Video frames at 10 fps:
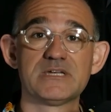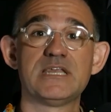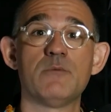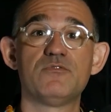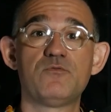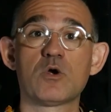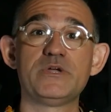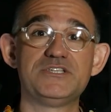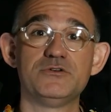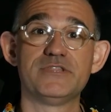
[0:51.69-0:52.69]
Now, before
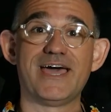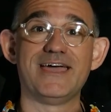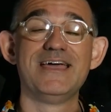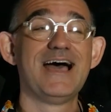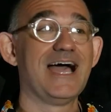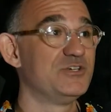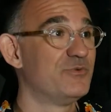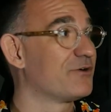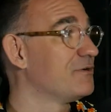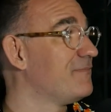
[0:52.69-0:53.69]
we do that, I do
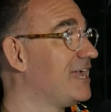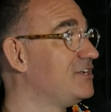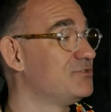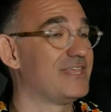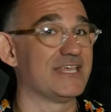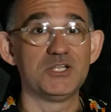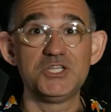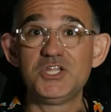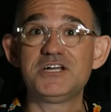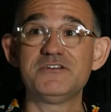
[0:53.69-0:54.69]
want to remind you that the
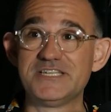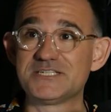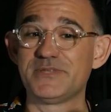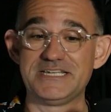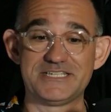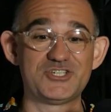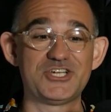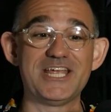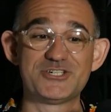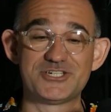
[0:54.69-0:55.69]
look of this place has
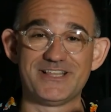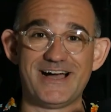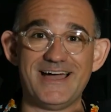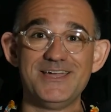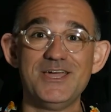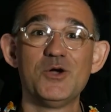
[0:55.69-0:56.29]
changed a lot.